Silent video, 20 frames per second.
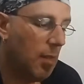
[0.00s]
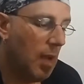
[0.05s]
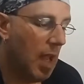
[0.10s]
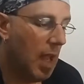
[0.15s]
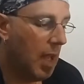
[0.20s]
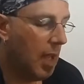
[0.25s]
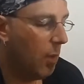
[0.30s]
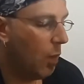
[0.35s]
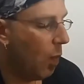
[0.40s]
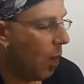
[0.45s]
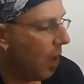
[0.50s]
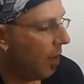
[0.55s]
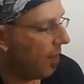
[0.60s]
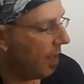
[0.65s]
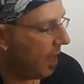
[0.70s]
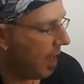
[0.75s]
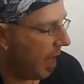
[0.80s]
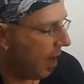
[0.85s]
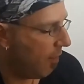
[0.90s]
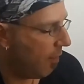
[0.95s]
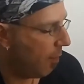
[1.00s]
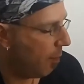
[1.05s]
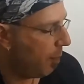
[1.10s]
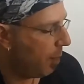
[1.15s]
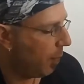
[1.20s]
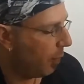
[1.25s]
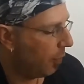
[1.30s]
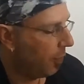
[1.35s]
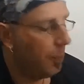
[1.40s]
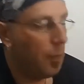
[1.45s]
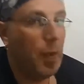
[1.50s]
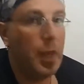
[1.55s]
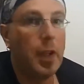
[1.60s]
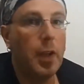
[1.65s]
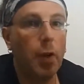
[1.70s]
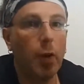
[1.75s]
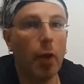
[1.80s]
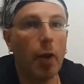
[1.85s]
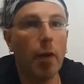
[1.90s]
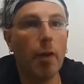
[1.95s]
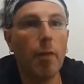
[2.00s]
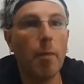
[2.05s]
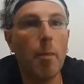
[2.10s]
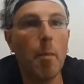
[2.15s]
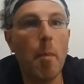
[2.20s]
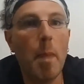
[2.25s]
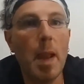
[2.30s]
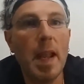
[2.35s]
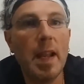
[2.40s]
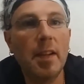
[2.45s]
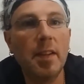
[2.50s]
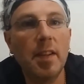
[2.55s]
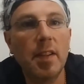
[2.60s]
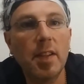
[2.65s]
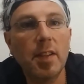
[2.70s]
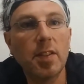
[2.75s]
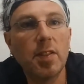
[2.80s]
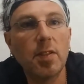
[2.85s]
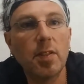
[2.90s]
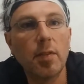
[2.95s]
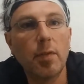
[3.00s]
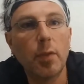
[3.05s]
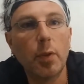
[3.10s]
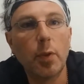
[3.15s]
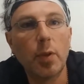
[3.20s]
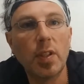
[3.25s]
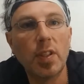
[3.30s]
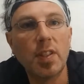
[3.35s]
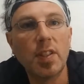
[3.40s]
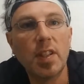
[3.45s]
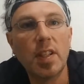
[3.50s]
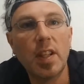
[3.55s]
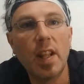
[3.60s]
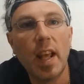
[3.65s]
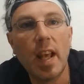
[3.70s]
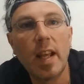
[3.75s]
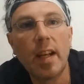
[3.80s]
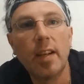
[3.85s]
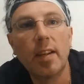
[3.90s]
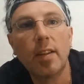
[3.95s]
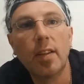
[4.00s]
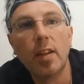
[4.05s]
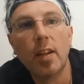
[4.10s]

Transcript: and while they have a Build-A-Figure of Mantis, if you can see that,